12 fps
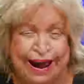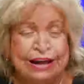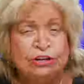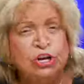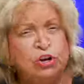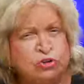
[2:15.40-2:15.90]

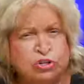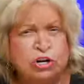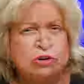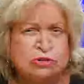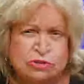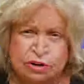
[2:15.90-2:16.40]
And you
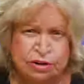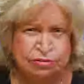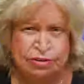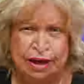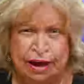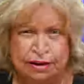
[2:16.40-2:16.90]
choose to do
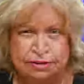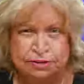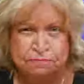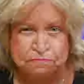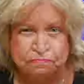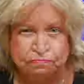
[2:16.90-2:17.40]
that.
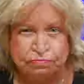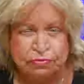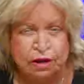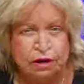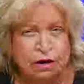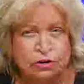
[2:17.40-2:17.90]

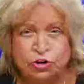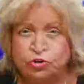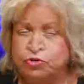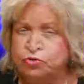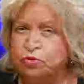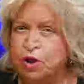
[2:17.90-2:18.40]
You
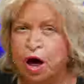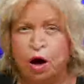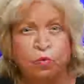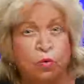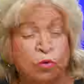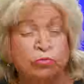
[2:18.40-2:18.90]
do
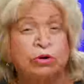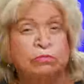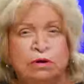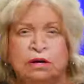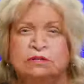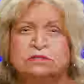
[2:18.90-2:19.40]
not want to
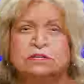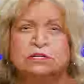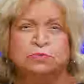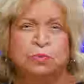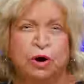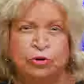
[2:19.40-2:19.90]
miss
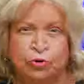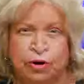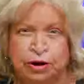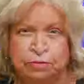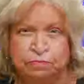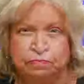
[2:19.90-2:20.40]
this
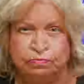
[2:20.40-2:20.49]
program.